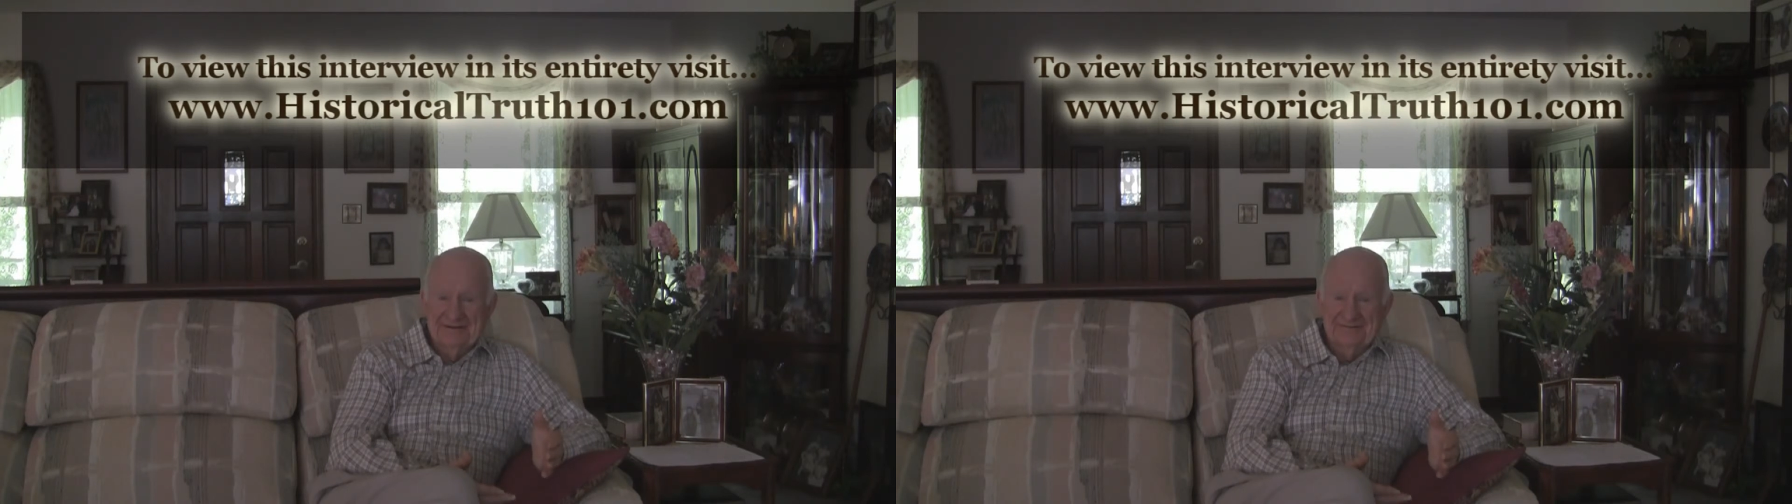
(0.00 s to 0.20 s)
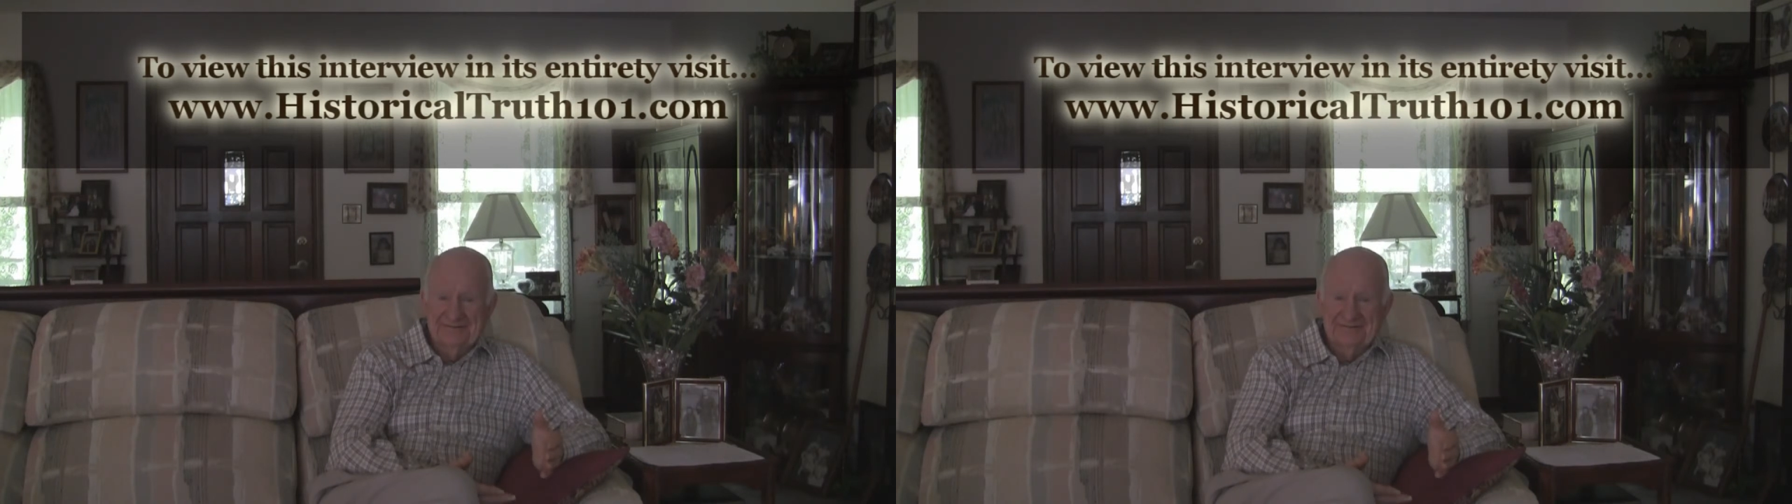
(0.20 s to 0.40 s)

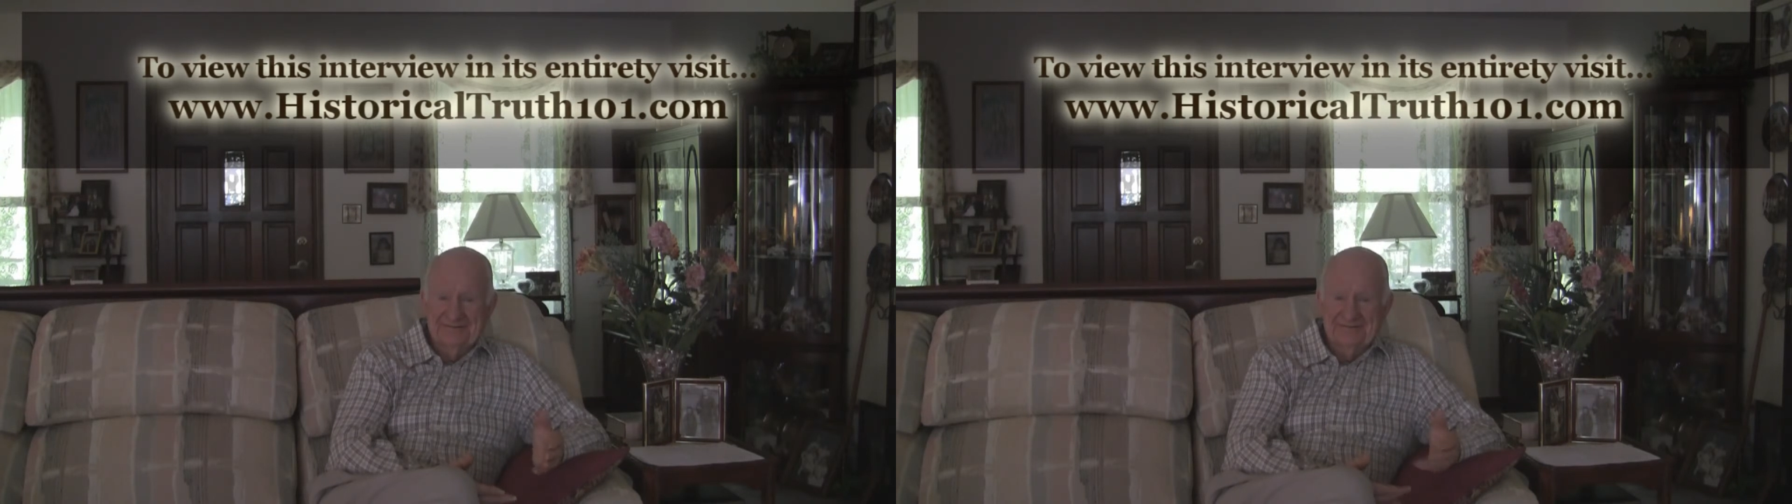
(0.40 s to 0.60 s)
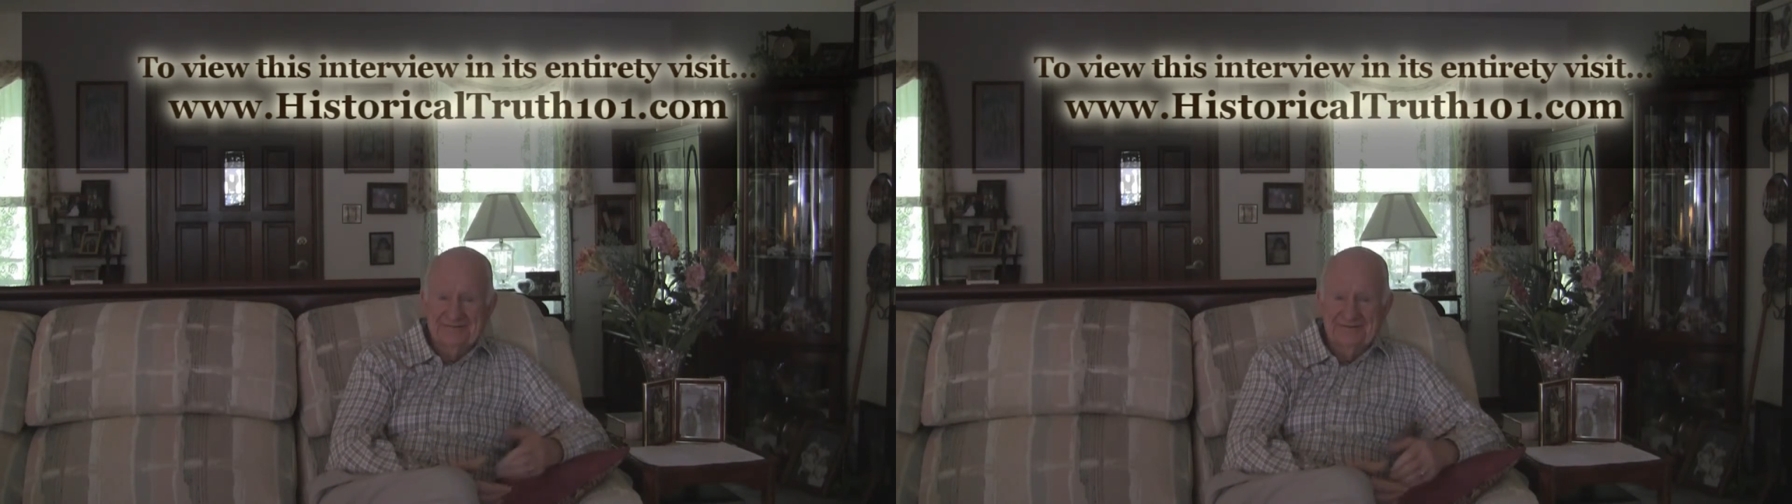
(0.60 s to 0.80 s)
so it
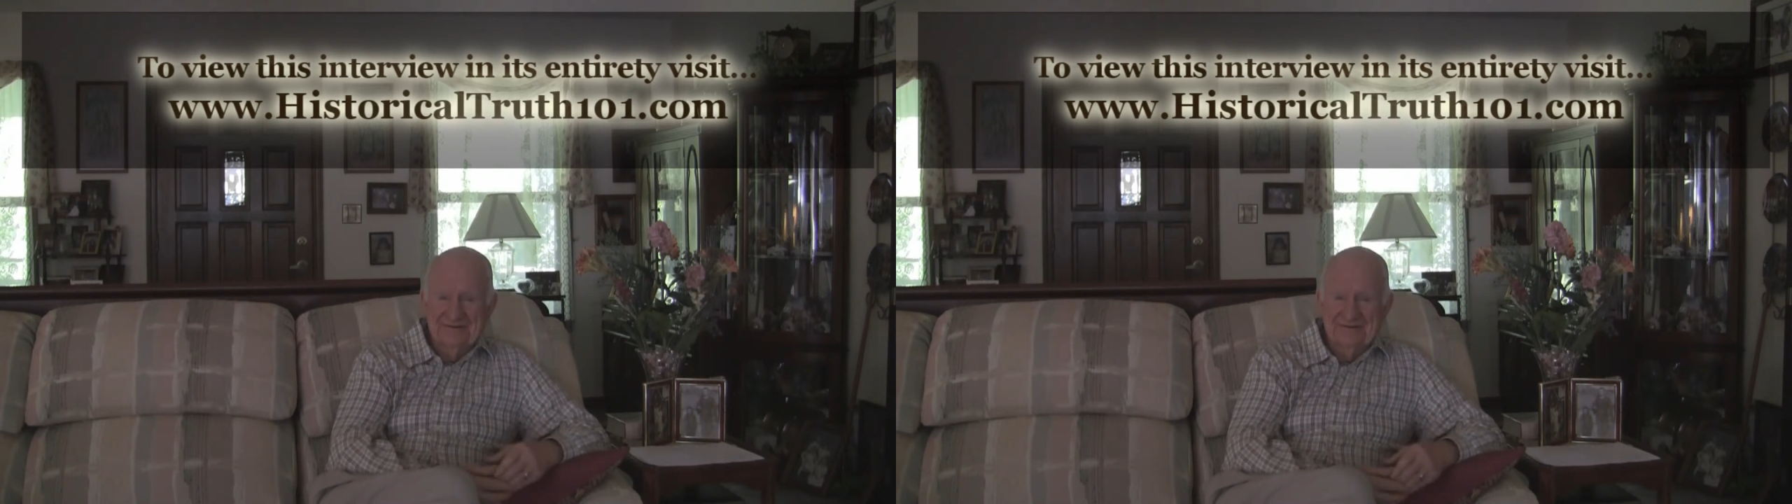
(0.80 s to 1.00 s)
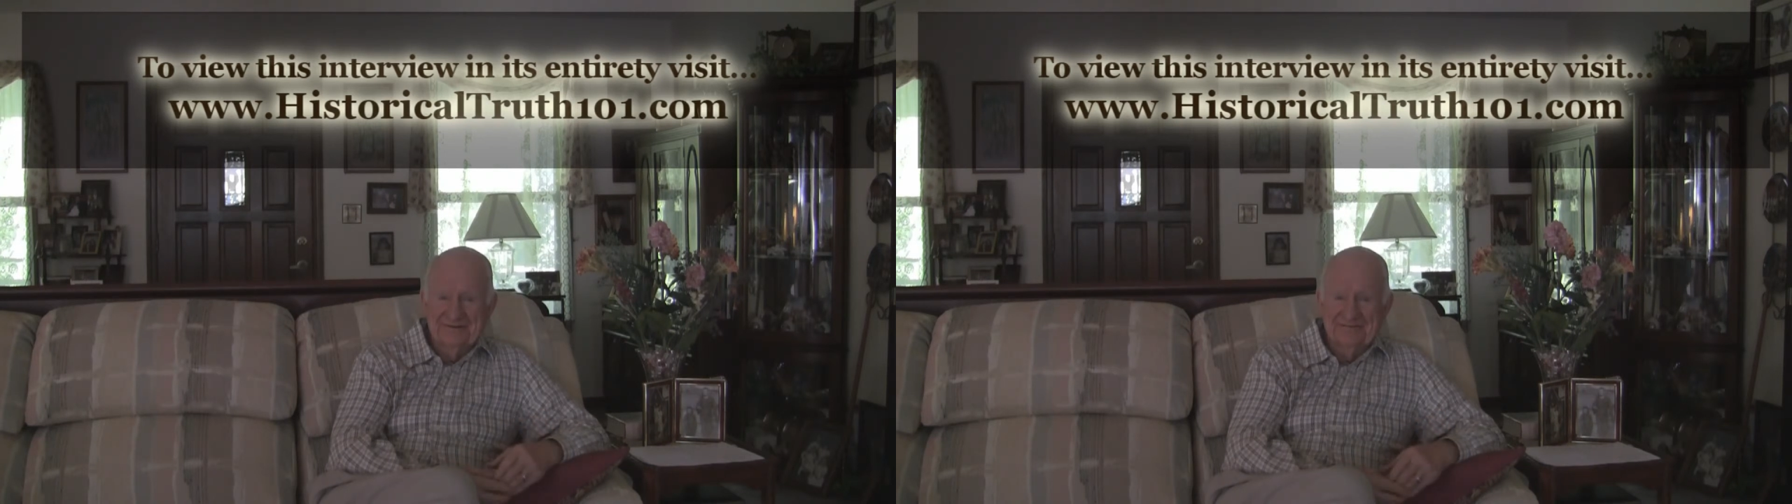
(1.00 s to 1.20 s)
was 3
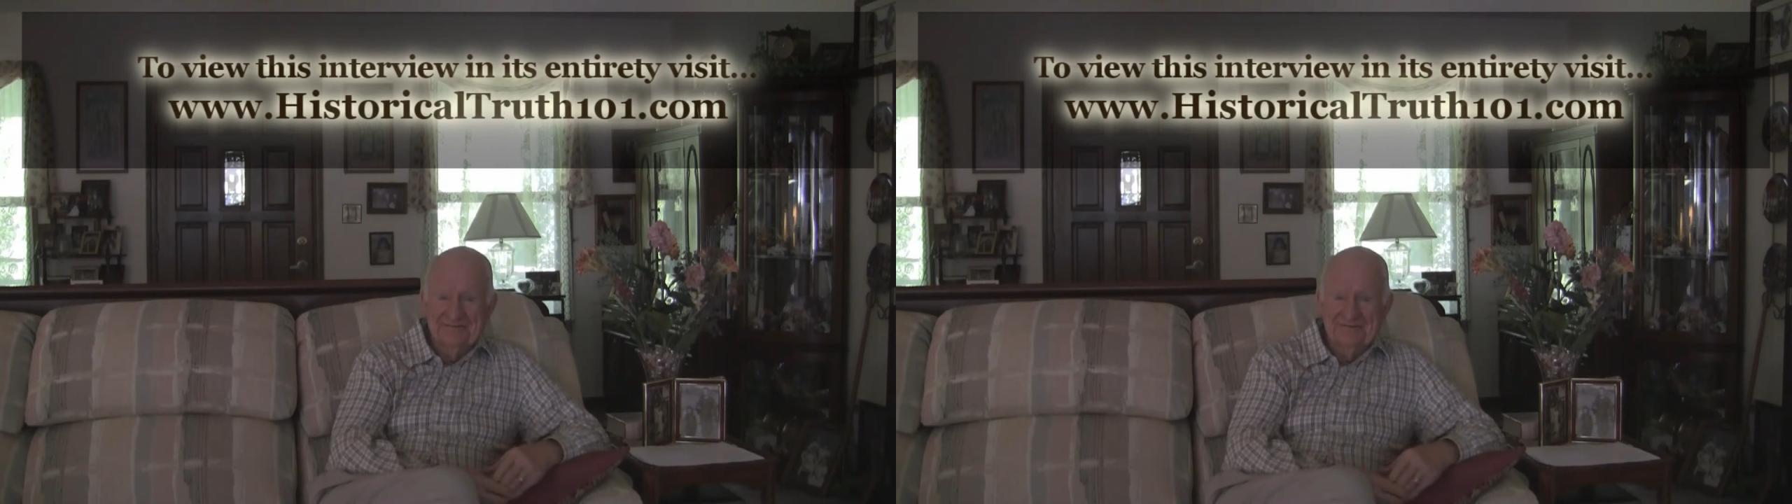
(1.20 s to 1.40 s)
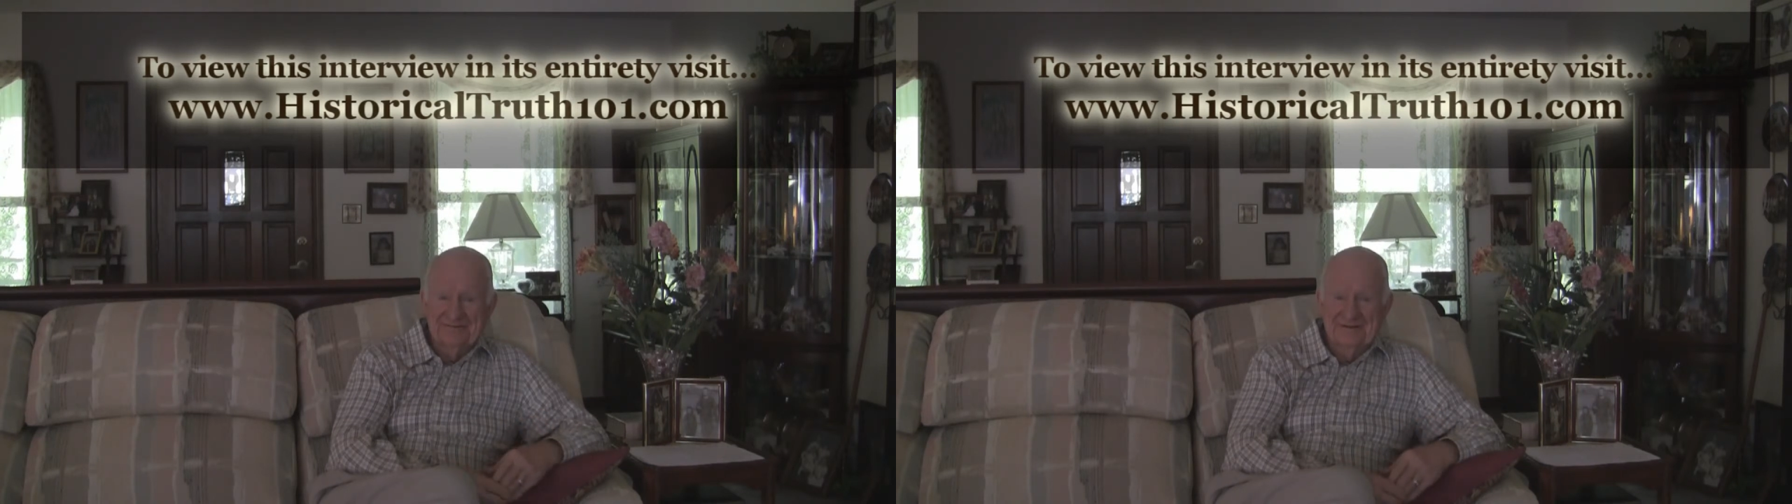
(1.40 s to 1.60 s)
years
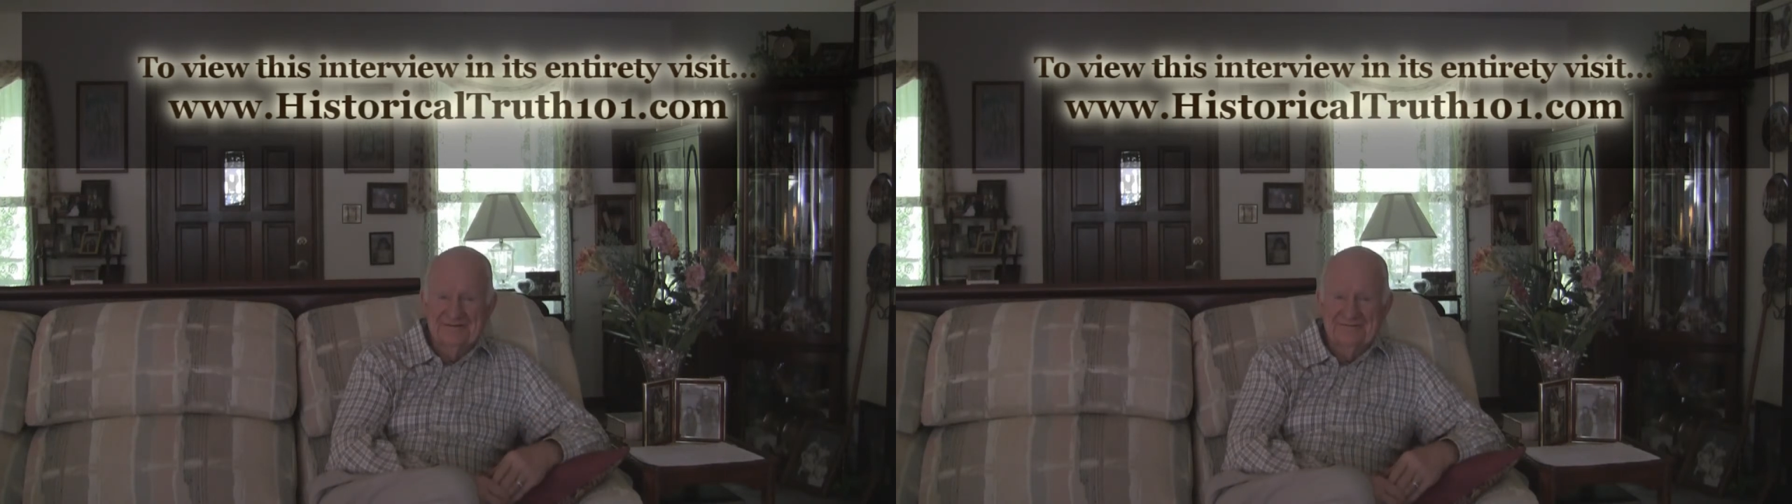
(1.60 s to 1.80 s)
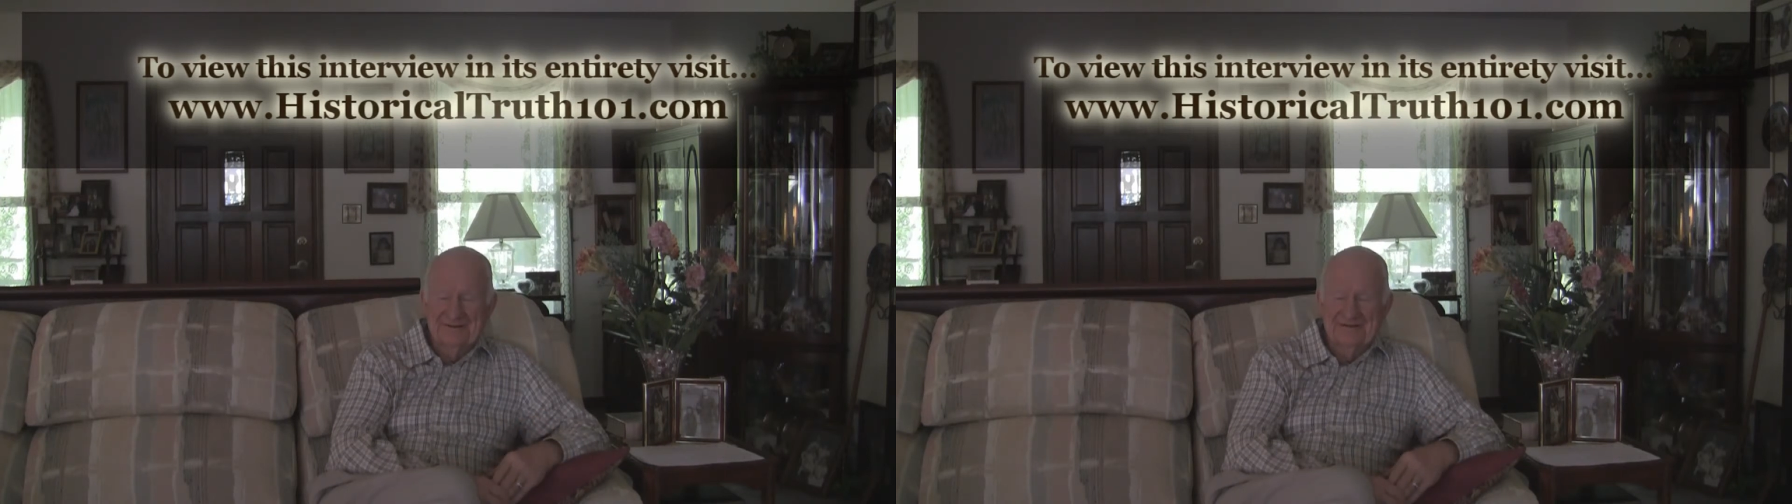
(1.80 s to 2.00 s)
before I
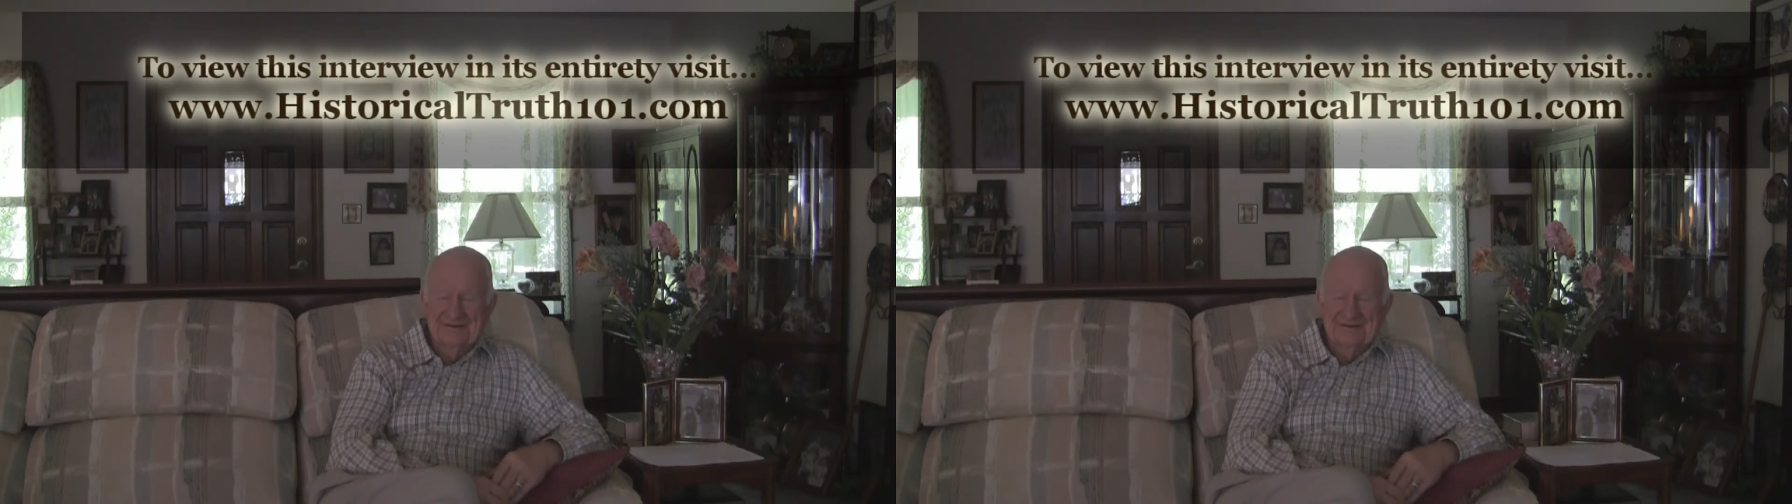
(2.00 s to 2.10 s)
graduated,